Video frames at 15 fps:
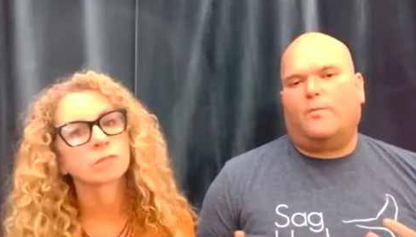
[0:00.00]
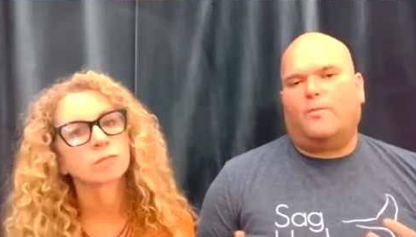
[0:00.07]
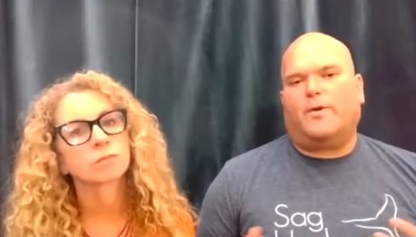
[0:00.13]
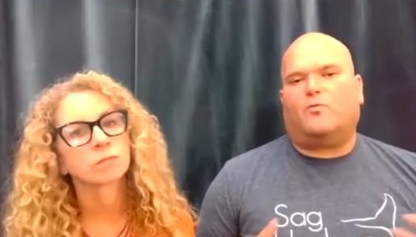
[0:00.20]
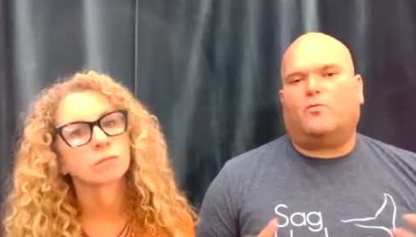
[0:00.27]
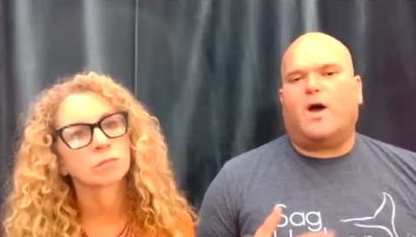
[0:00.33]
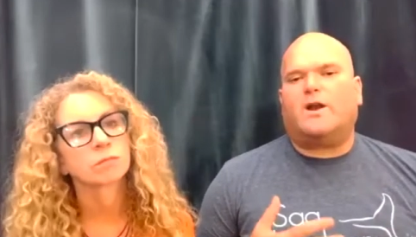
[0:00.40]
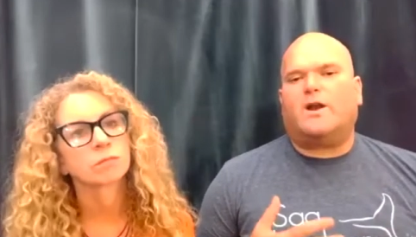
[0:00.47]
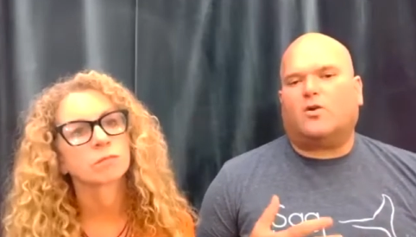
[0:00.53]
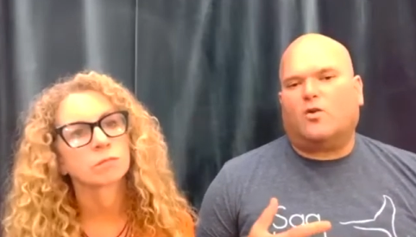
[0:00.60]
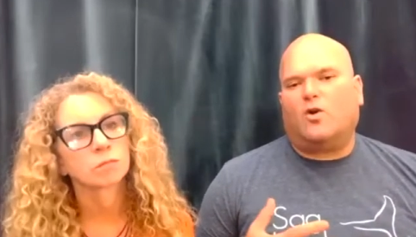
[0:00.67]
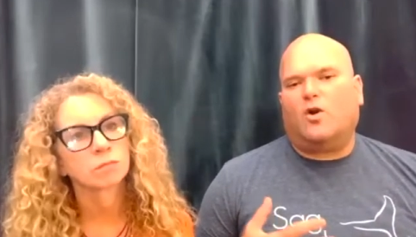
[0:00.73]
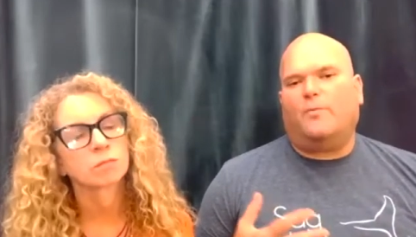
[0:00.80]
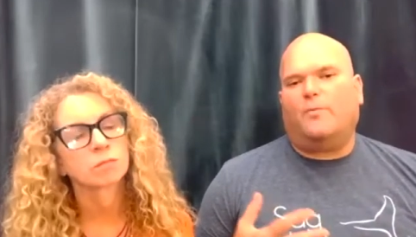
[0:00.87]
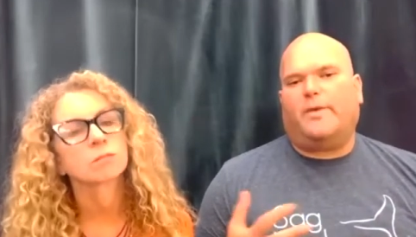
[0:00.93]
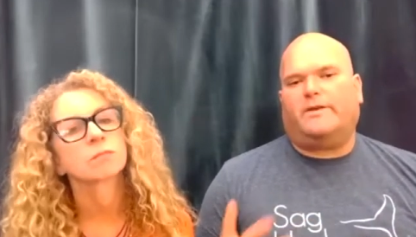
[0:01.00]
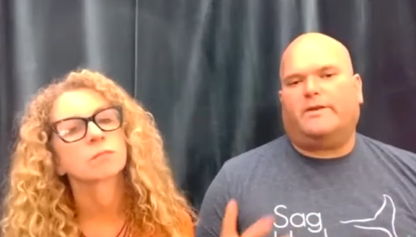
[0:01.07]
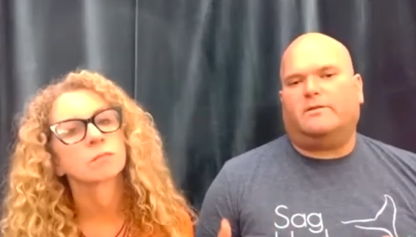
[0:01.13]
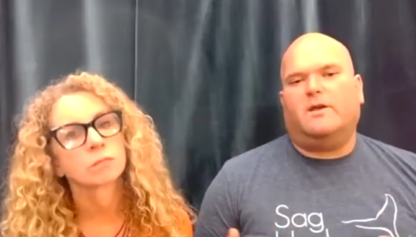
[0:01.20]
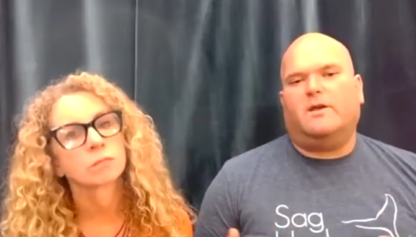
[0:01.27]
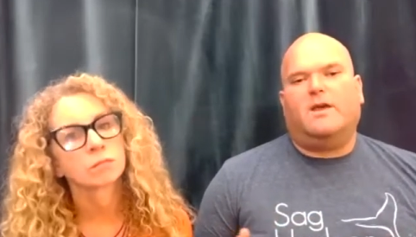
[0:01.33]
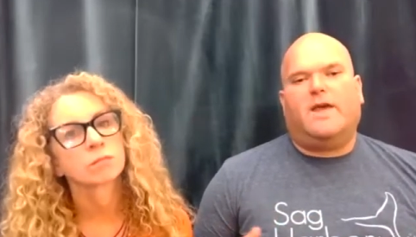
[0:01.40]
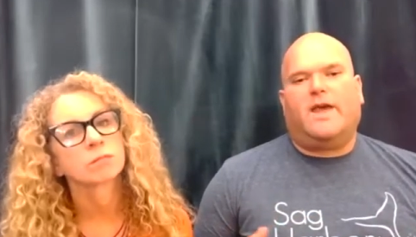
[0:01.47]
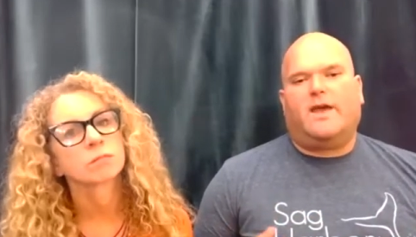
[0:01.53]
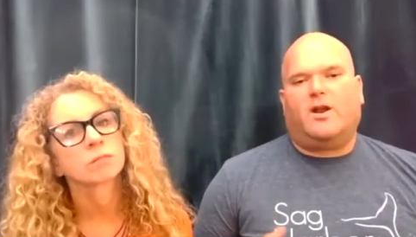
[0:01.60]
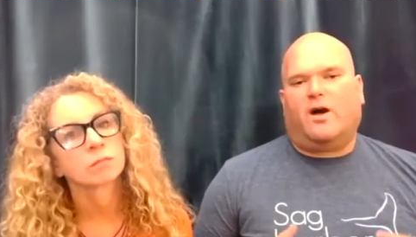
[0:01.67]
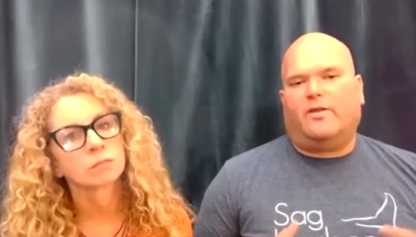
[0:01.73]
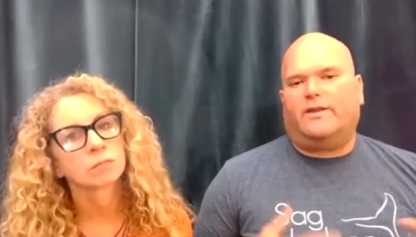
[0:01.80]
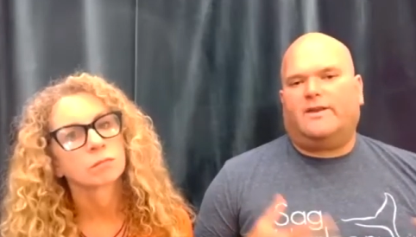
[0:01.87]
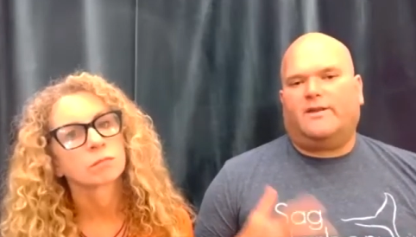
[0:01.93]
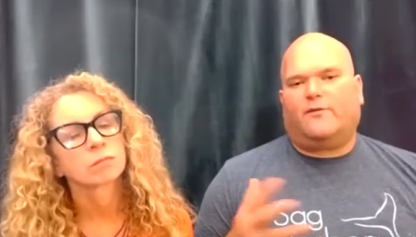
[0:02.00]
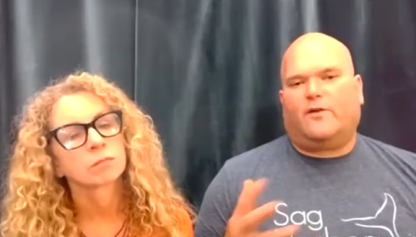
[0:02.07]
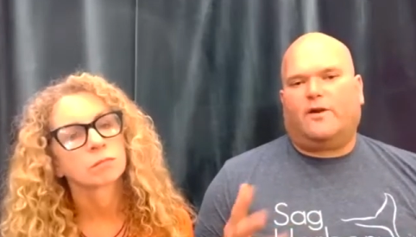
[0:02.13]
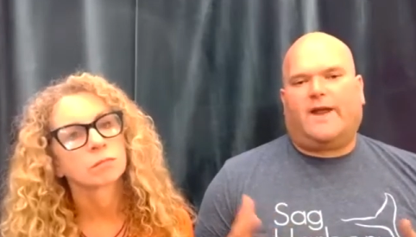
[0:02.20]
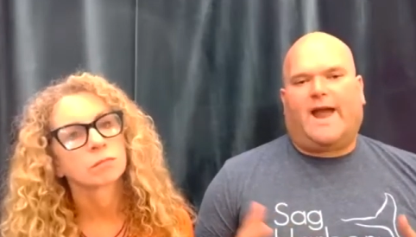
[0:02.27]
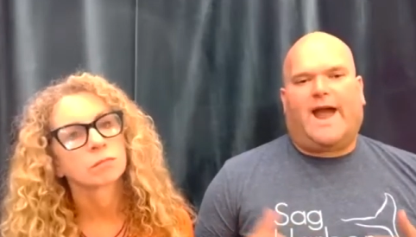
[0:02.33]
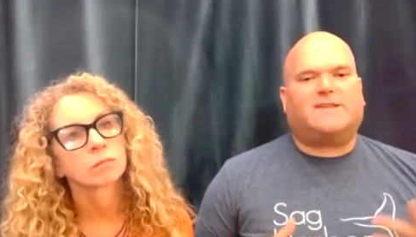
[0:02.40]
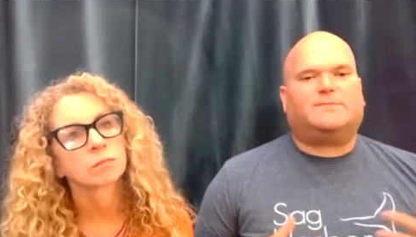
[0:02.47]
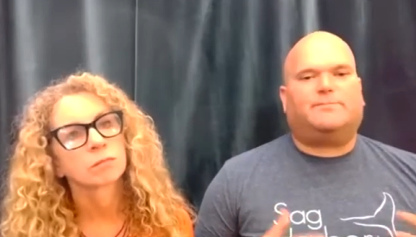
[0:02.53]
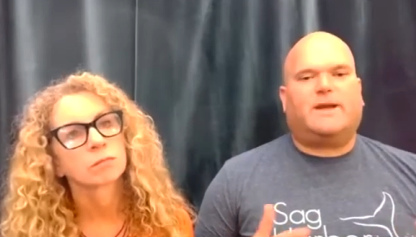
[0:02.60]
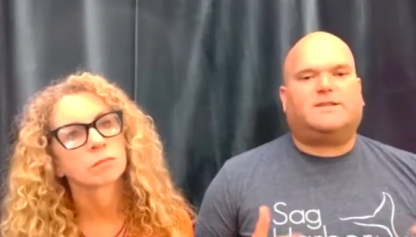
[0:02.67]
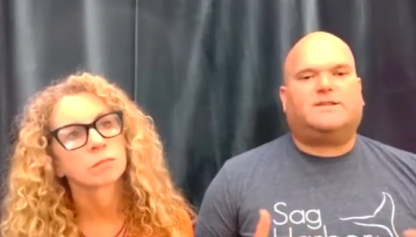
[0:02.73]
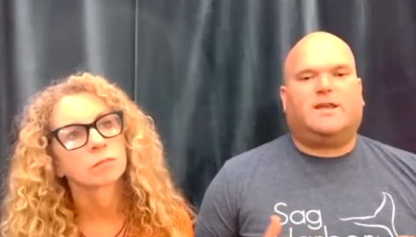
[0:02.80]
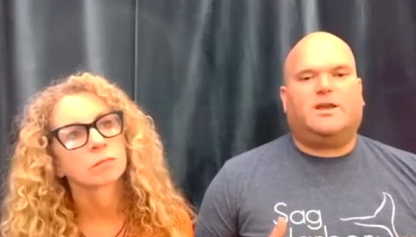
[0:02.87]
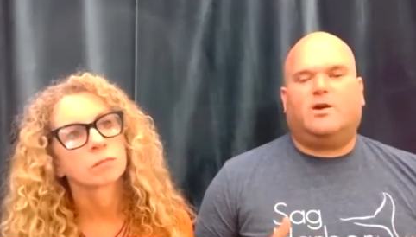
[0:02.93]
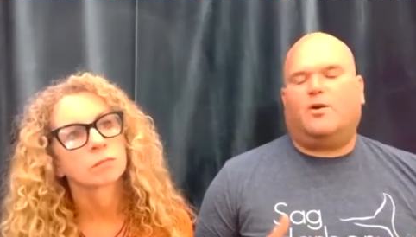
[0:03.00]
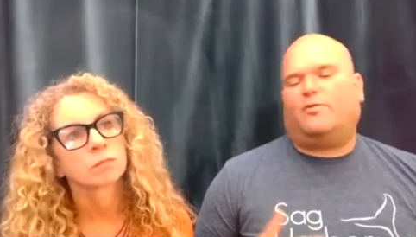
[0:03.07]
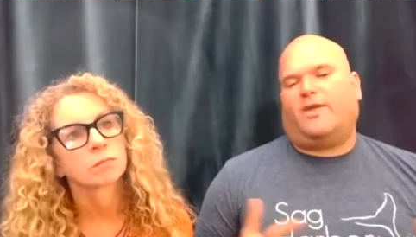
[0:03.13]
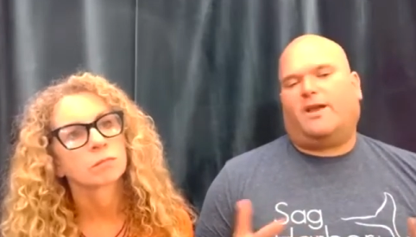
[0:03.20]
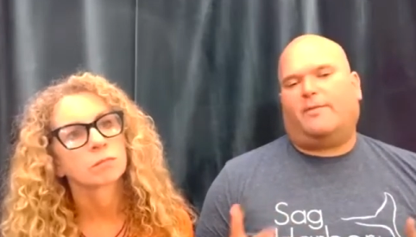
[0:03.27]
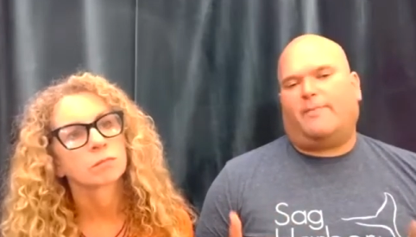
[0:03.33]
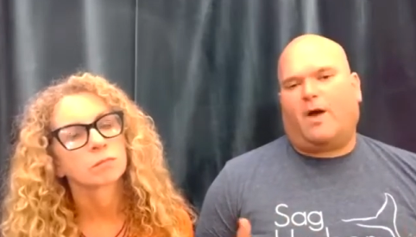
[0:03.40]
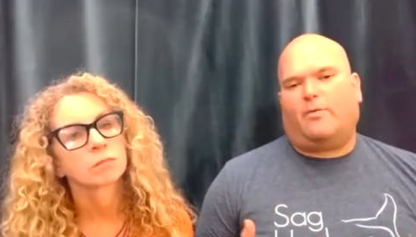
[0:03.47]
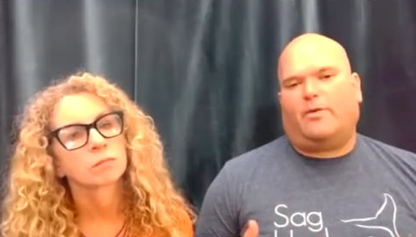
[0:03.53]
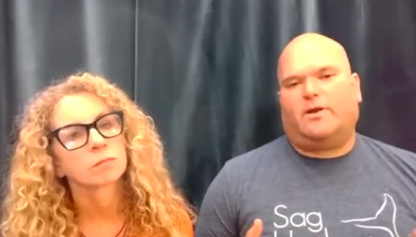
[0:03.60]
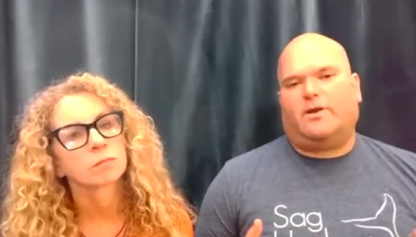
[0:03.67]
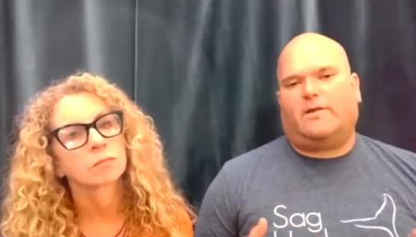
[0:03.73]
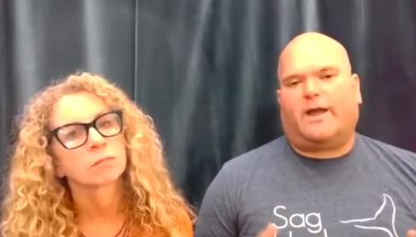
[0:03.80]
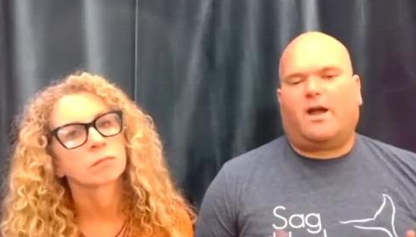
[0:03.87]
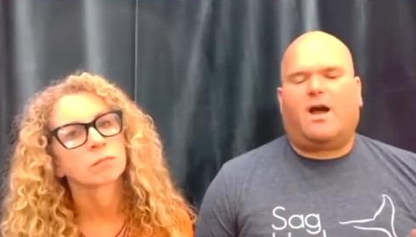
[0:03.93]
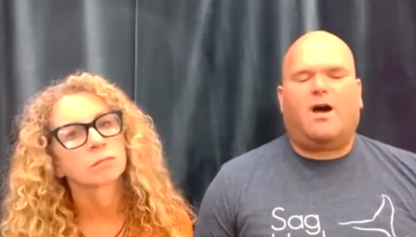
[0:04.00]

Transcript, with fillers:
Speaker 1: and run a group and all the different aspects that you don't think about when you're like, oh,